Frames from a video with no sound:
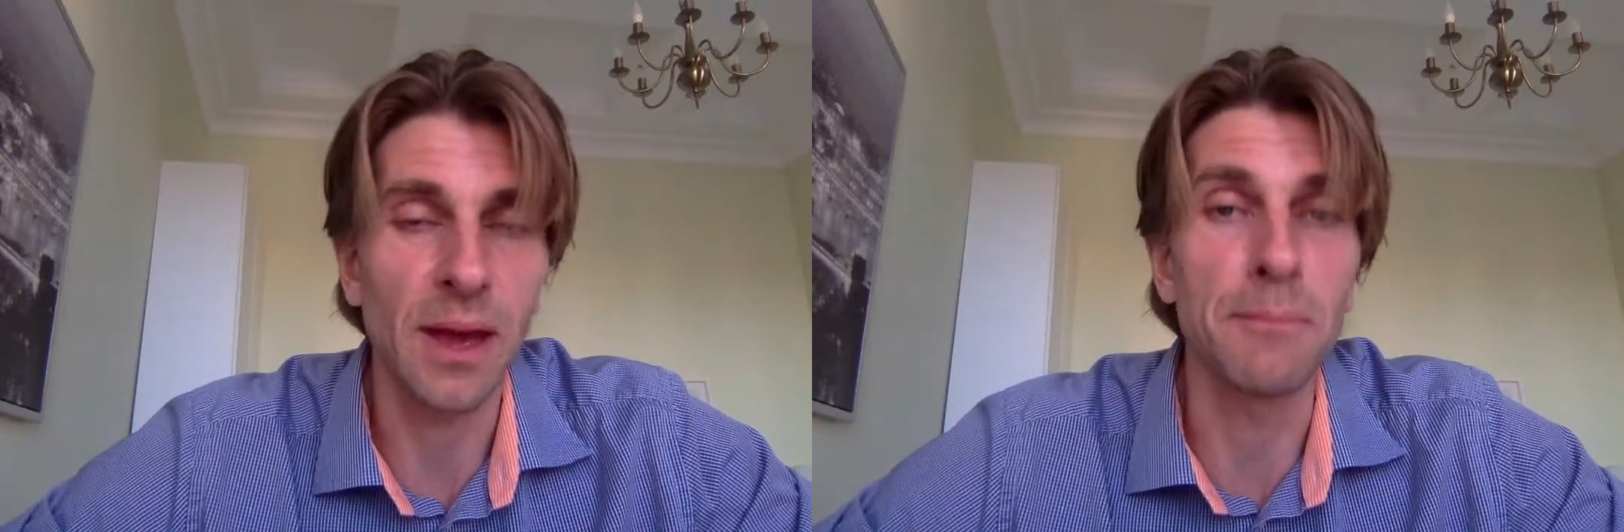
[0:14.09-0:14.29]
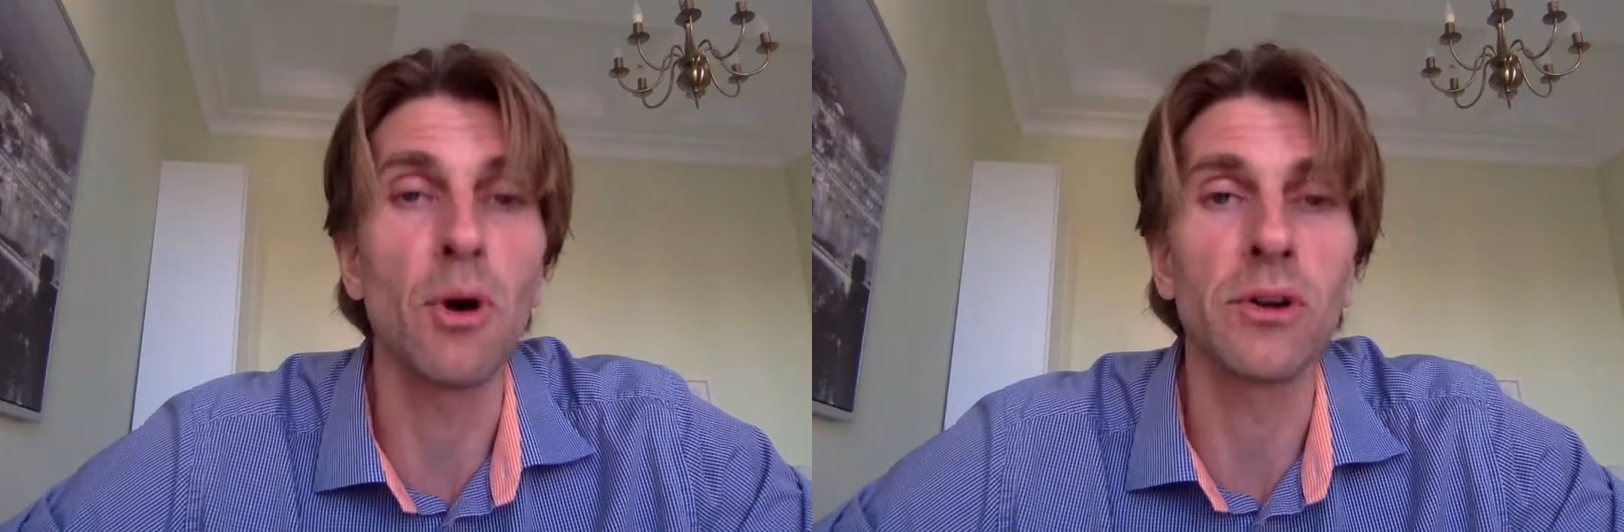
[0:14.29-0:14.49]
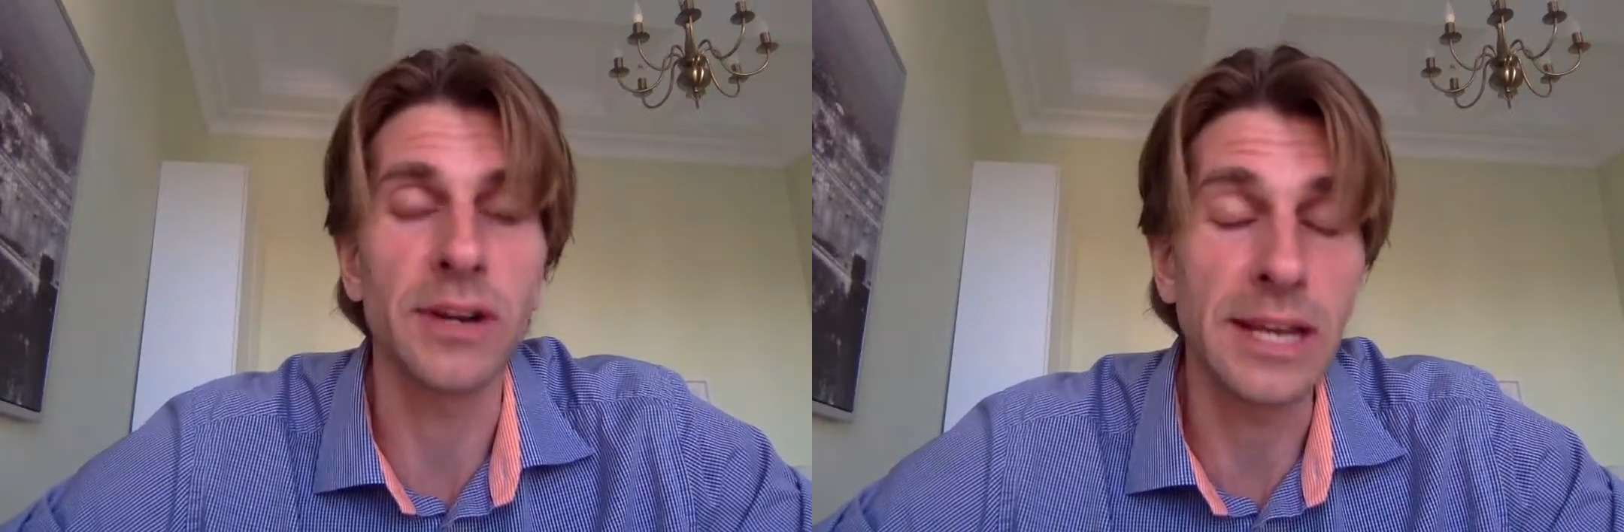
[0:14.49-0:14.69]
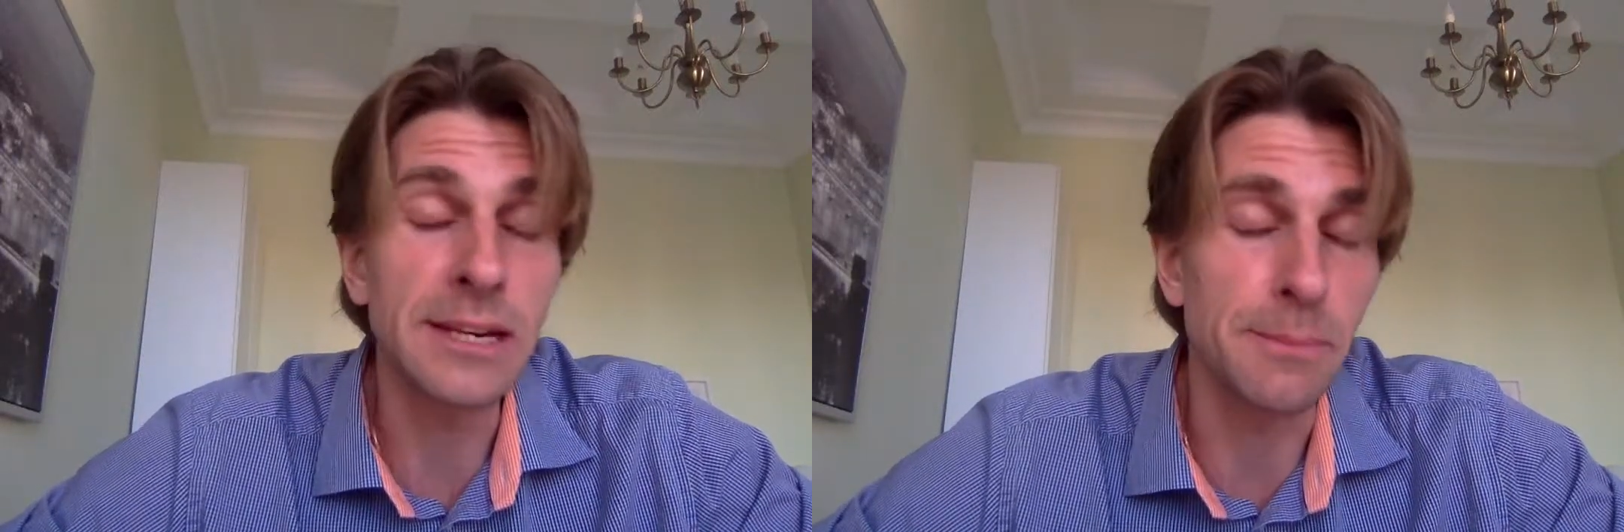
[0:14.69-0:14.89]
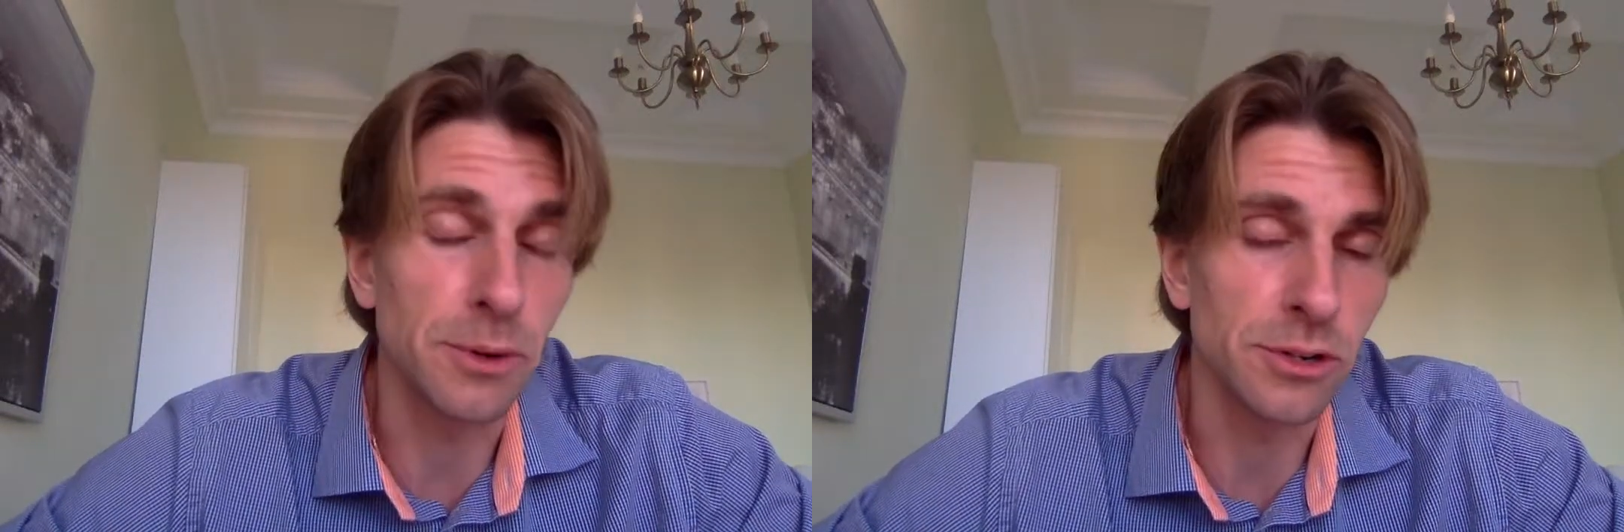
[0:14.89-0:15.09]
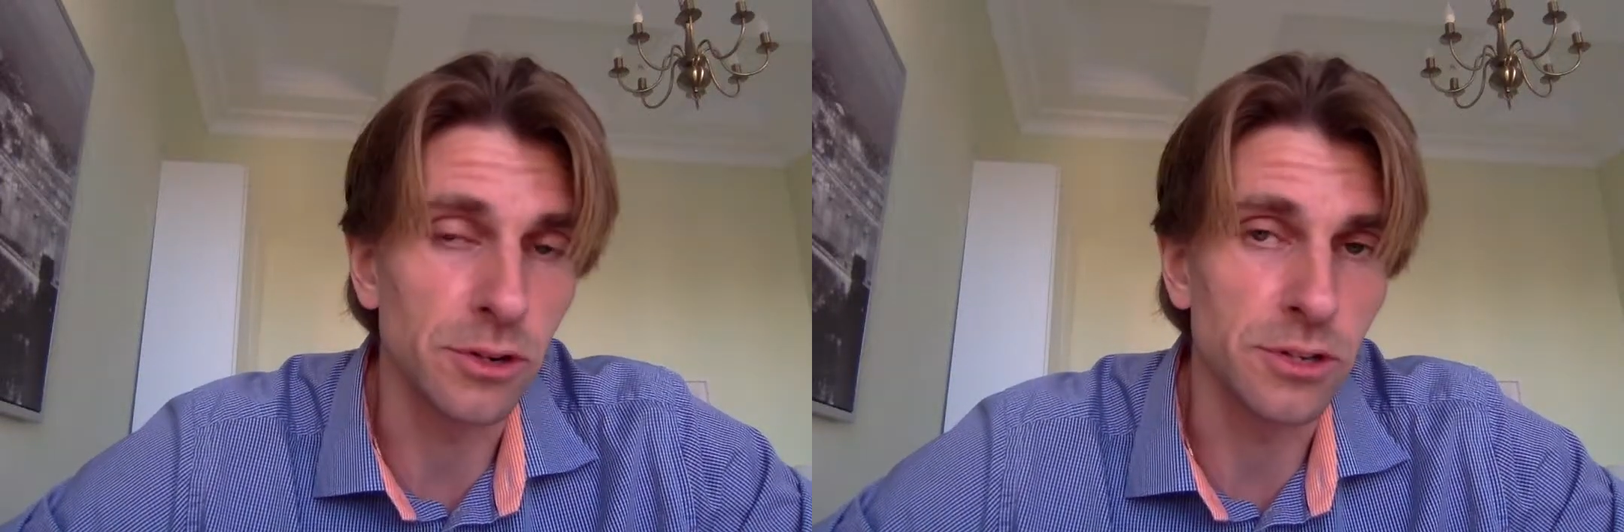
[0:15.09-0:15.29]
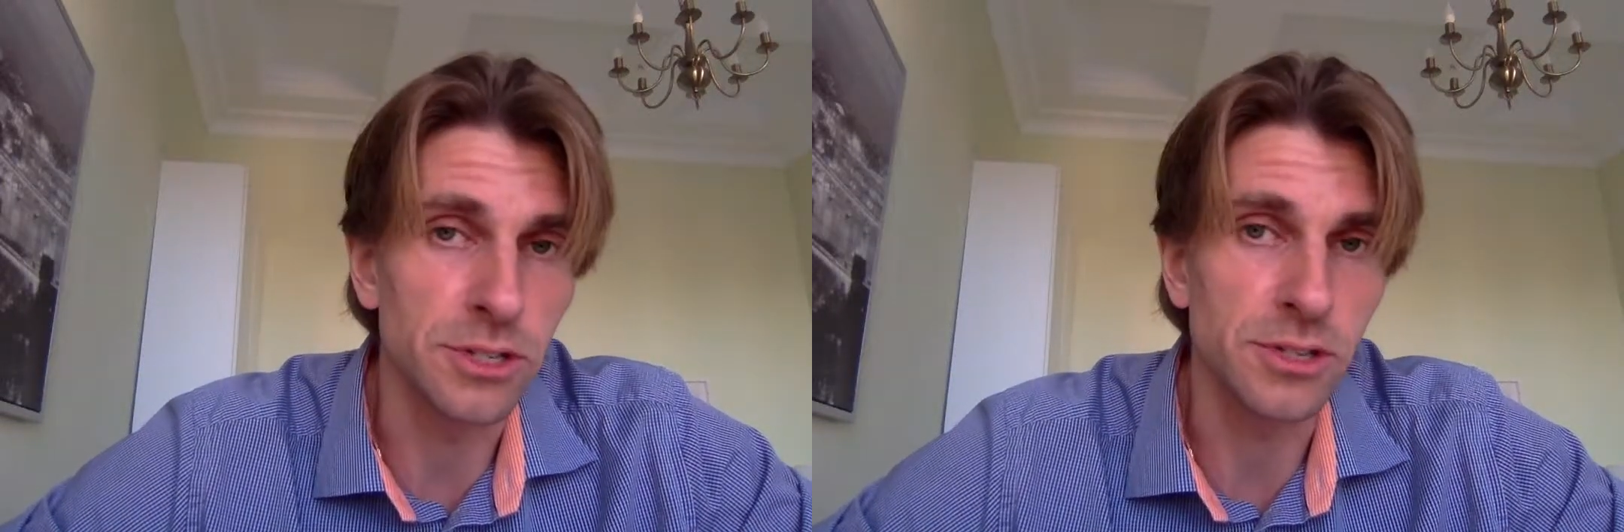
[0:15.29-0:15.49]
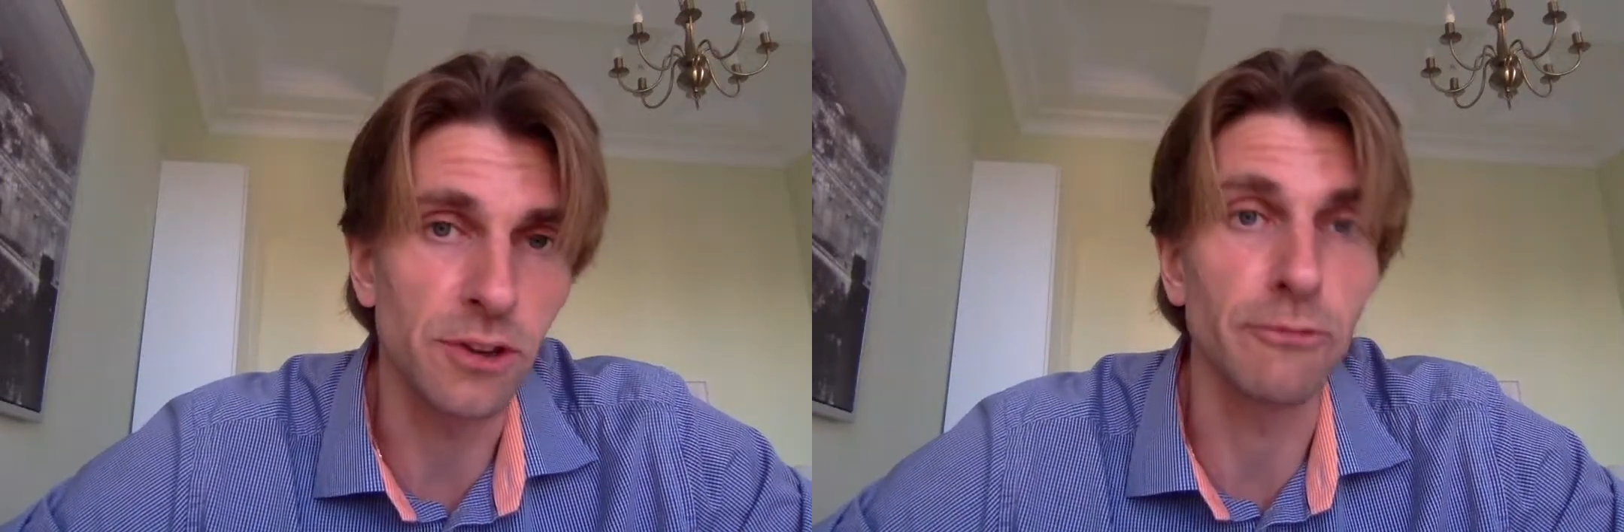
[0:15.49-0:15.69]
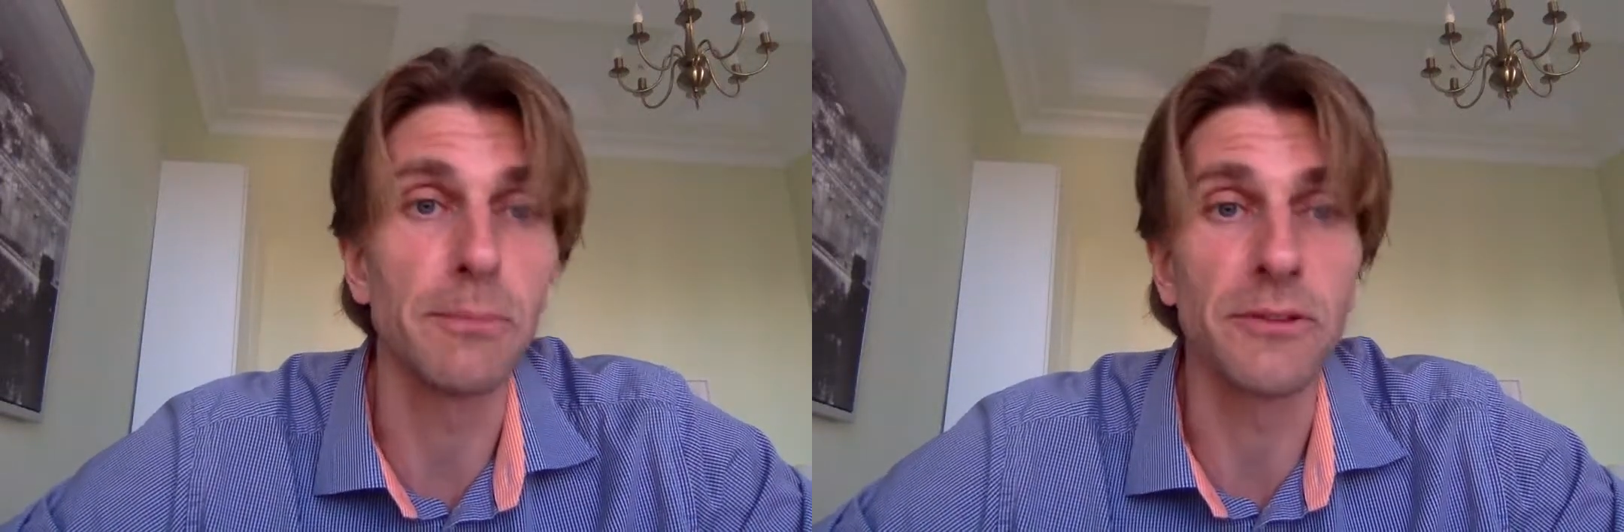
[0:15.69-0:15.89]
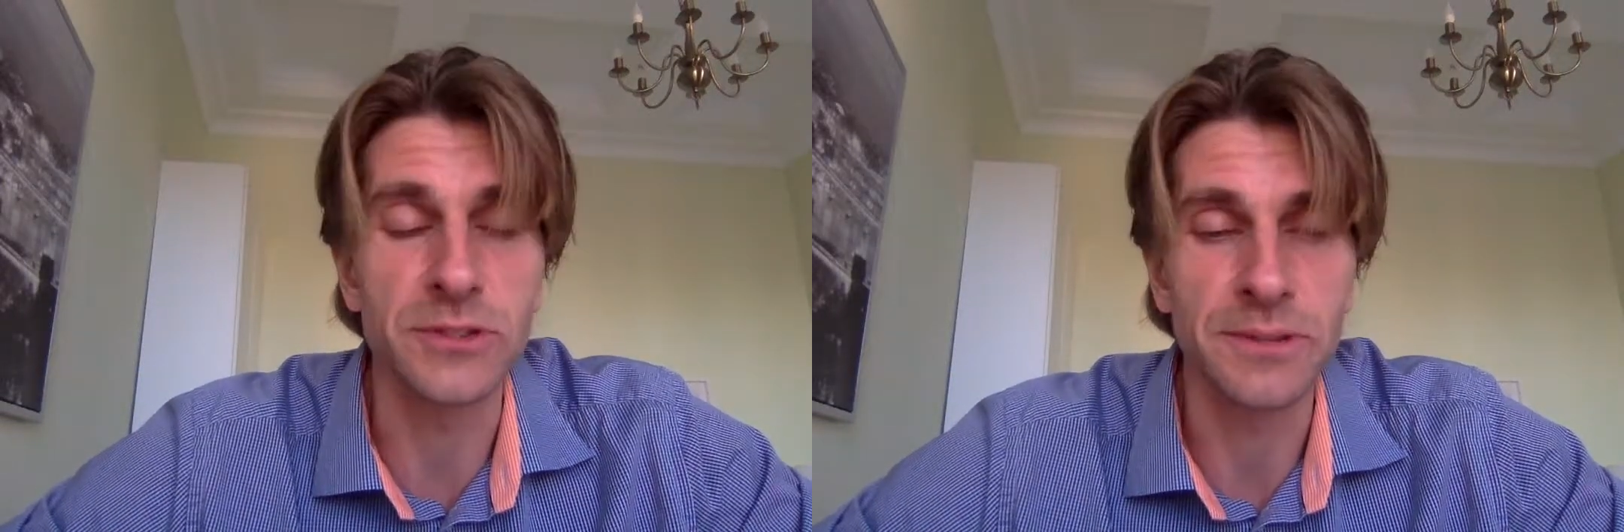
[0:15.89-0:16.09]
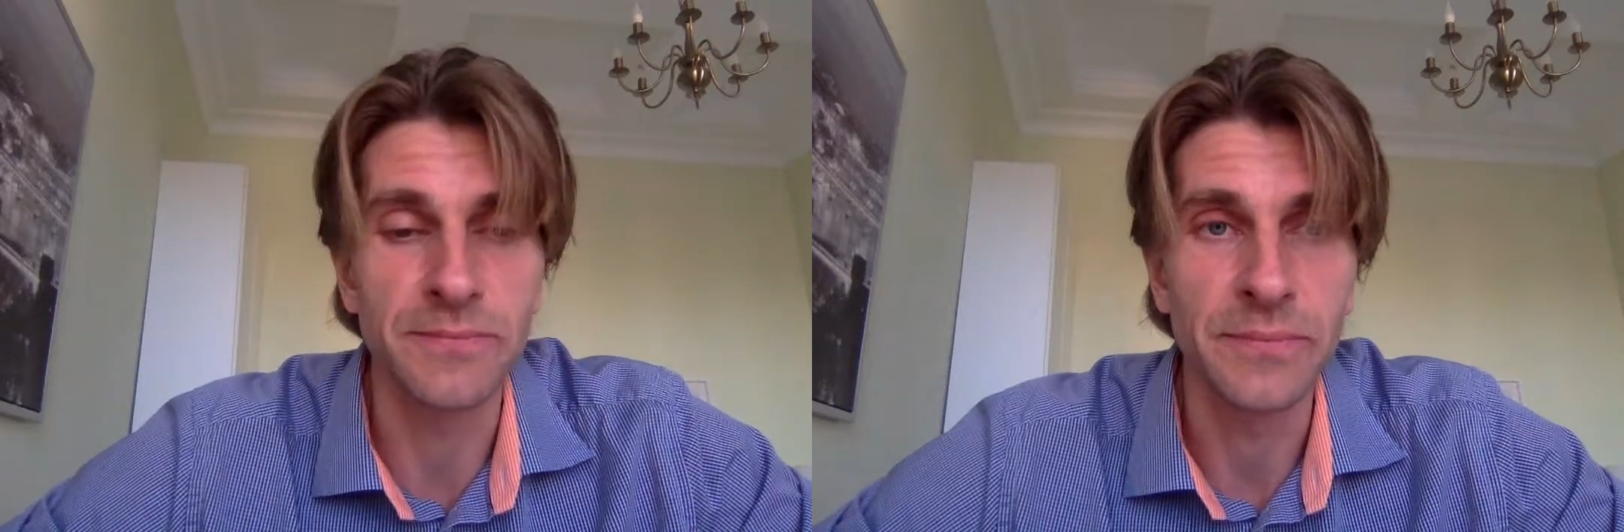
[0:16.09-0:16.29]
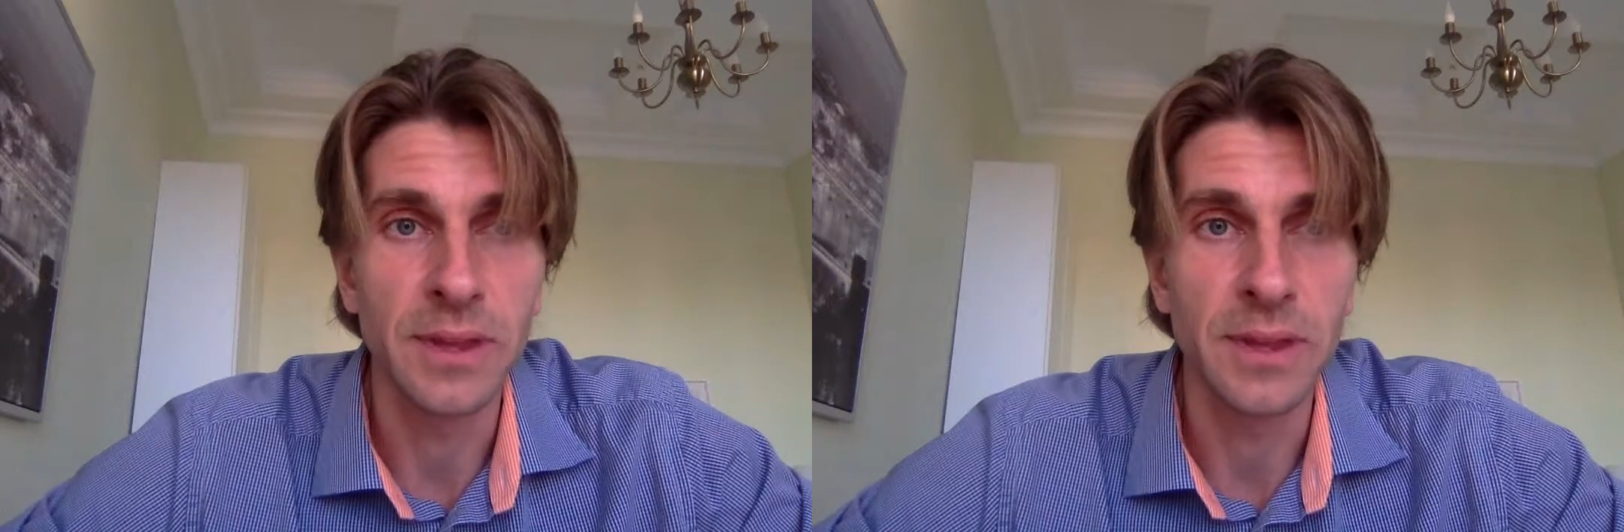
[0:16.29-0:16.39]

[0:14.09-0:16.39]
among the interpreters of myths,